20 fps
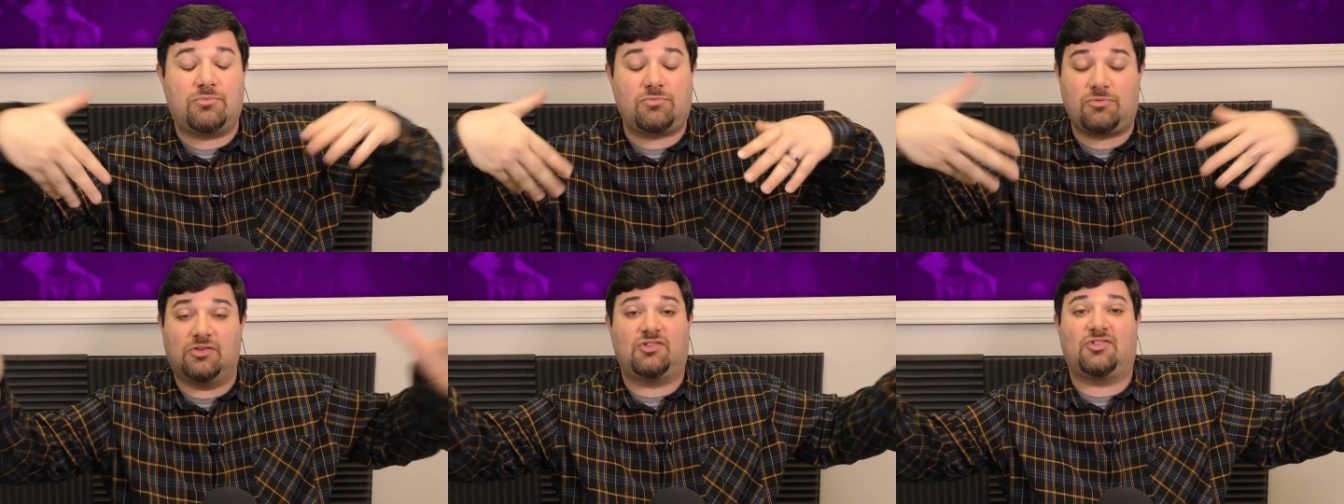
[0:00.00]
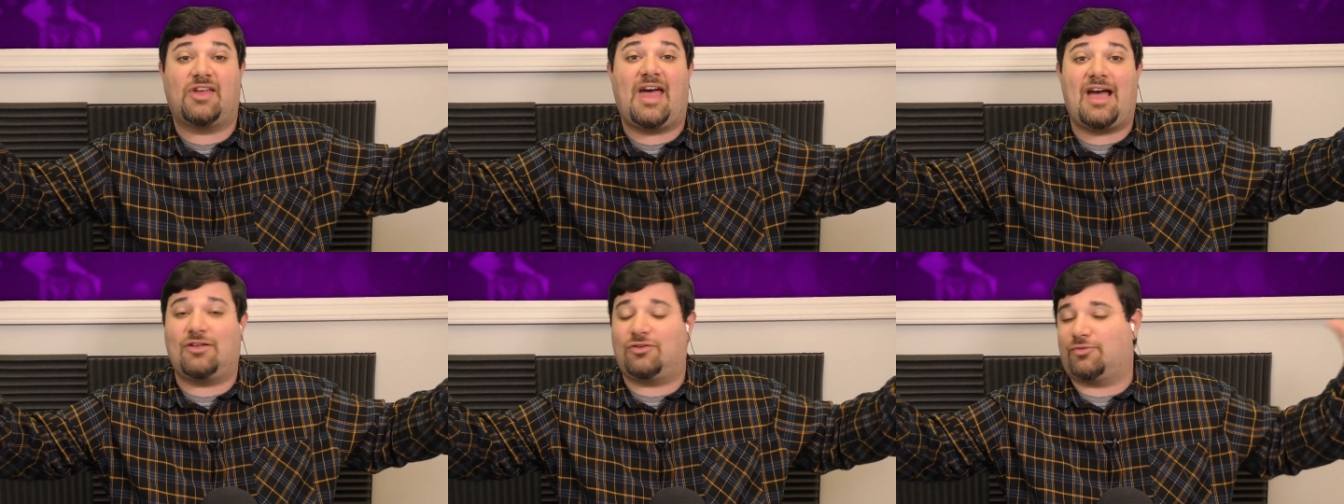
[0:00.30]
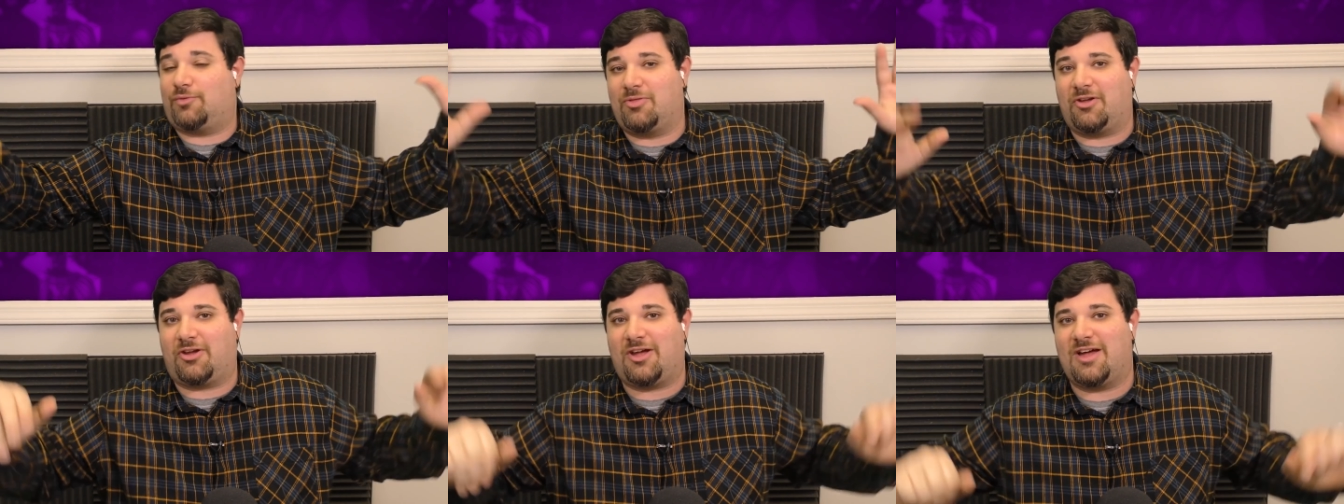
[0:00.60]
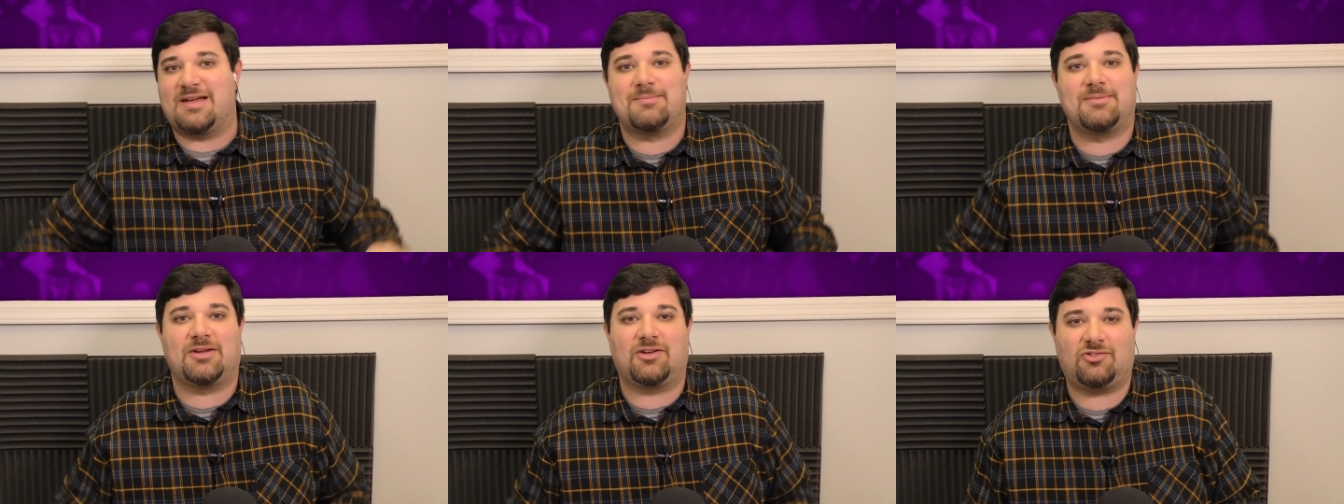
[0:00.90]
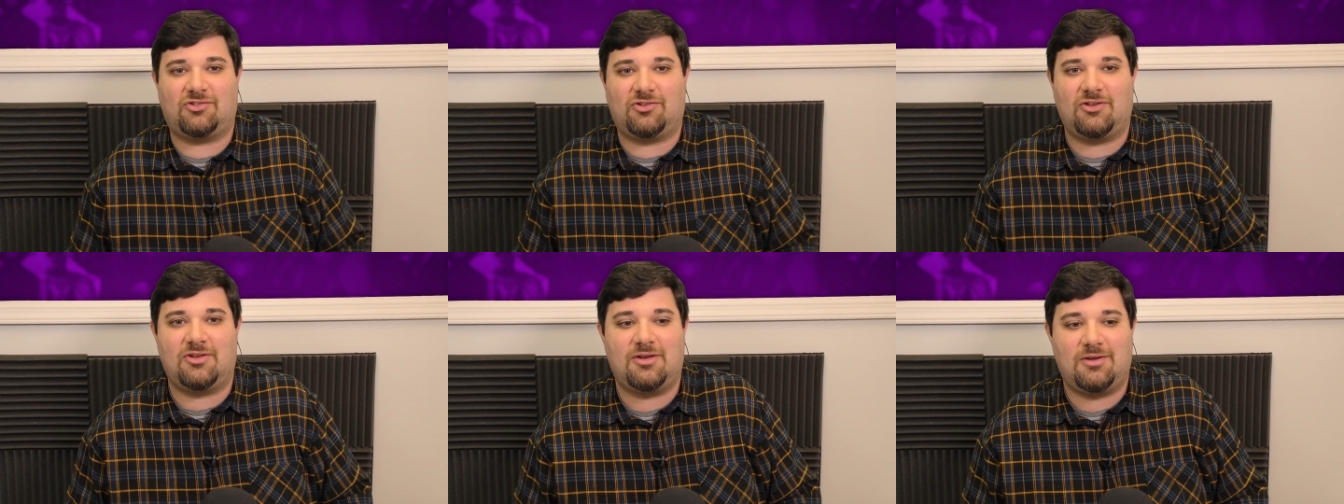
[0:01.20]
the Zsasz from the
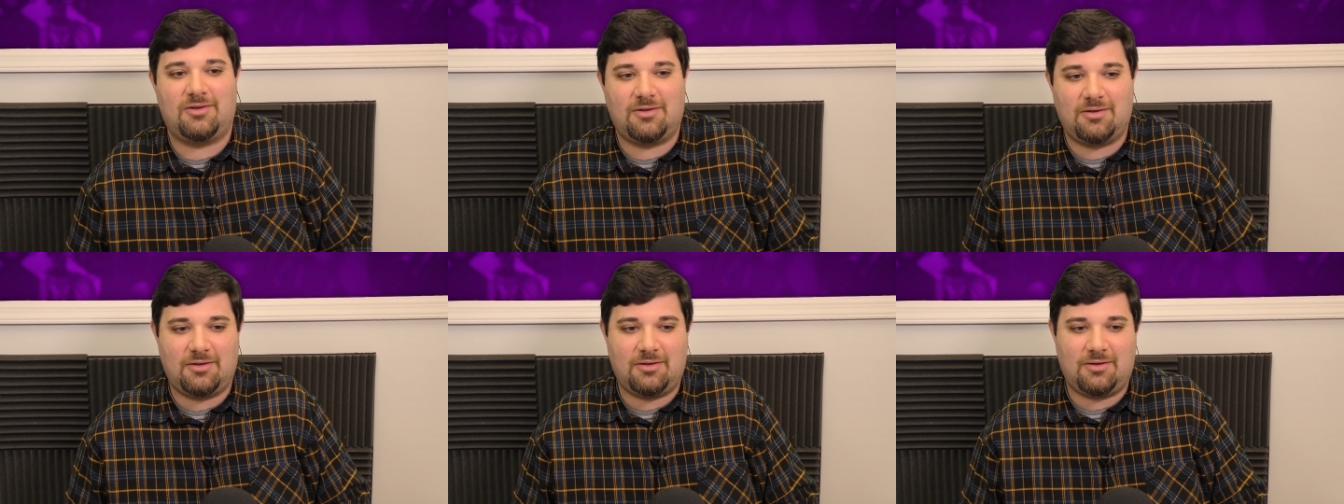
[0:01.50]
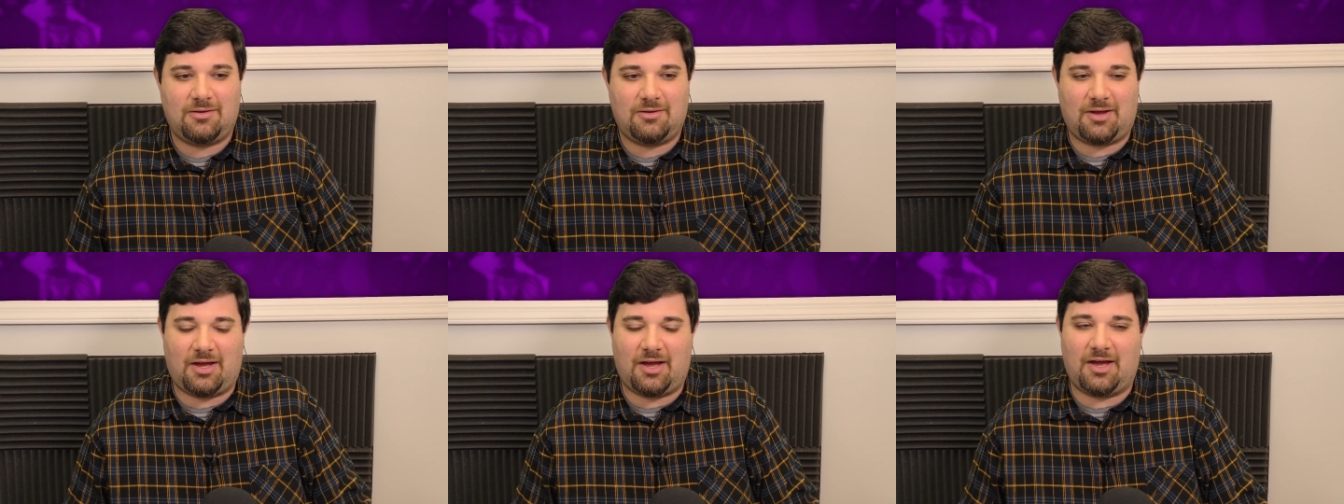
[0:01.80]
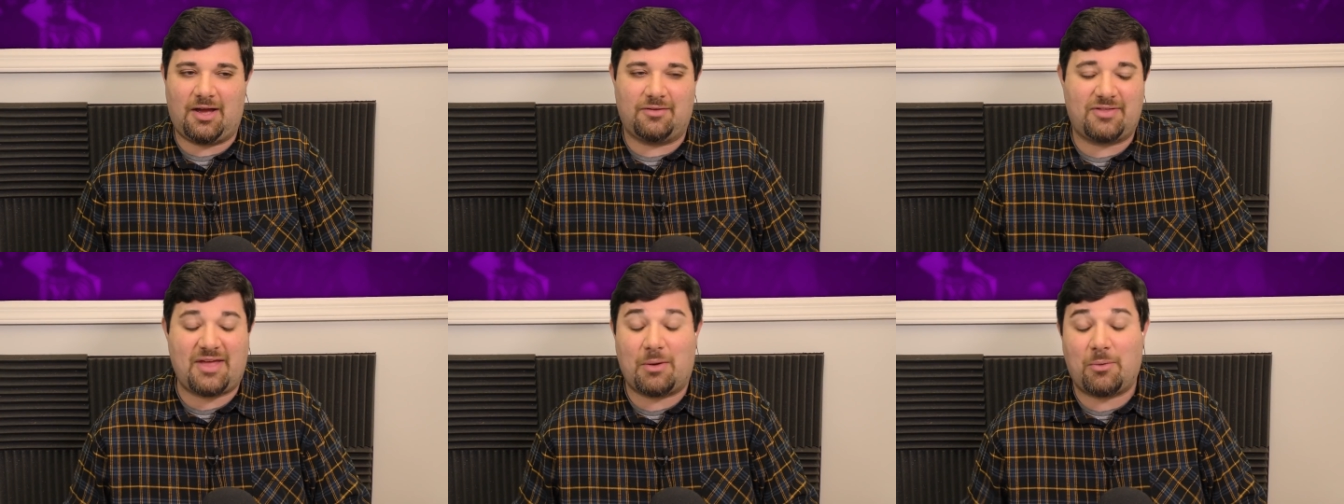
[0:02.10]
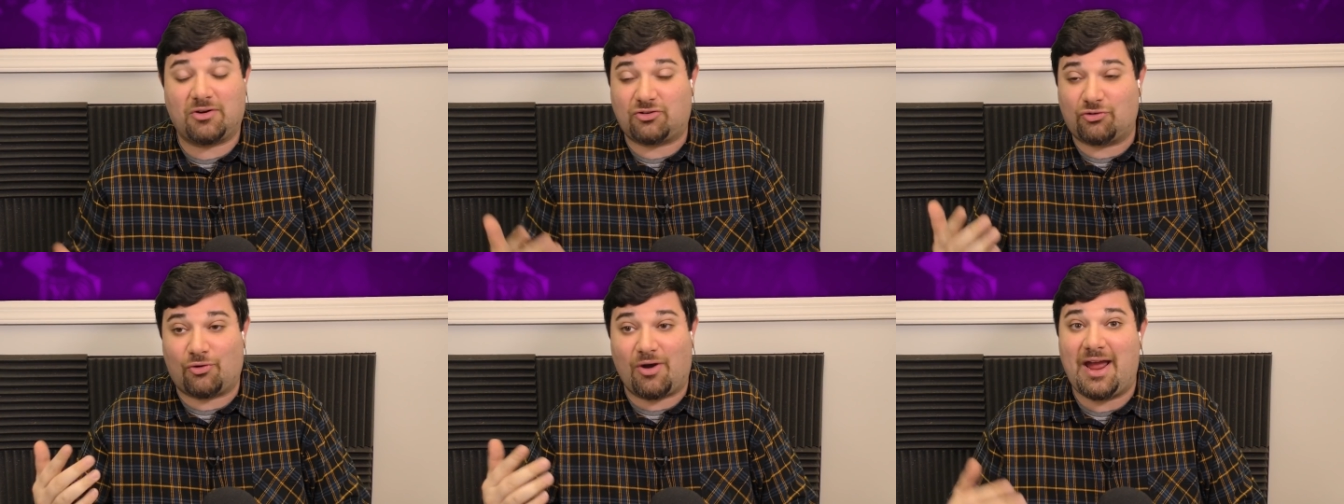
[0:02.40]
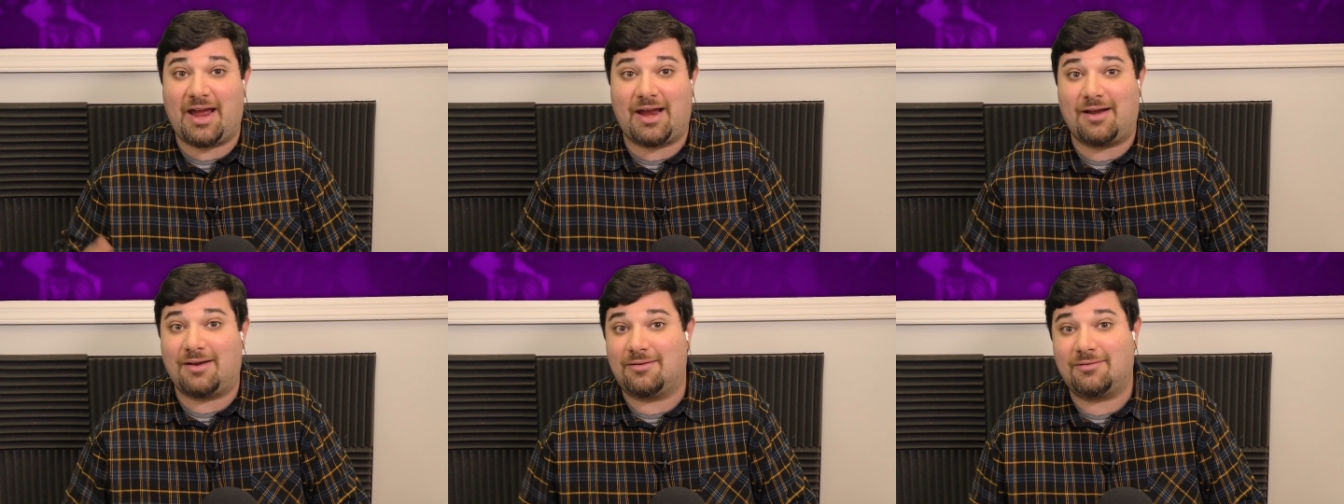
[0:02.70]
comics. Yeah. That worked
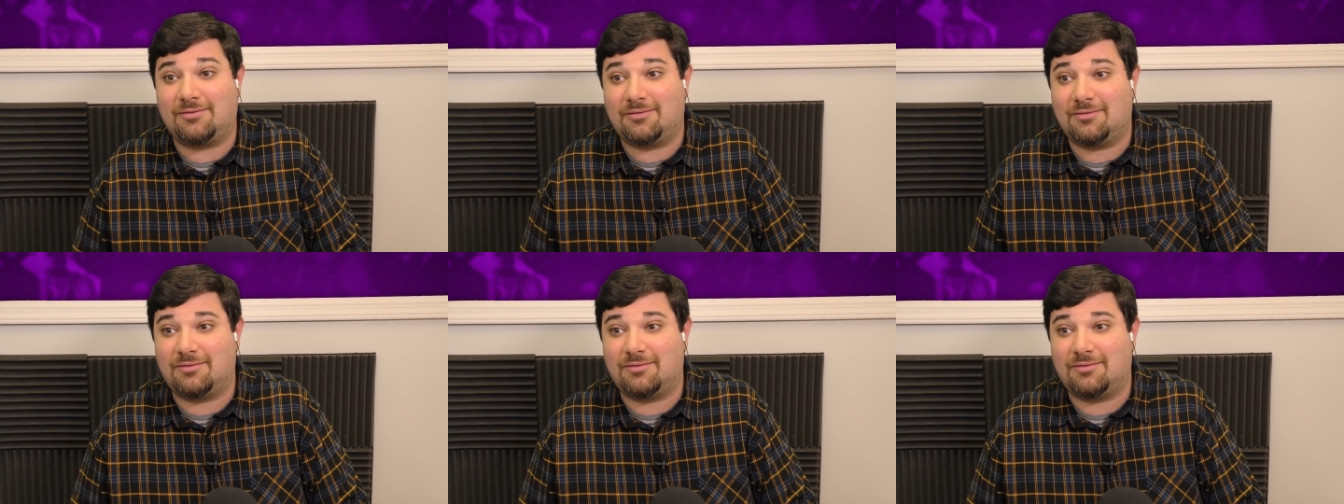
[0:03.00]
great.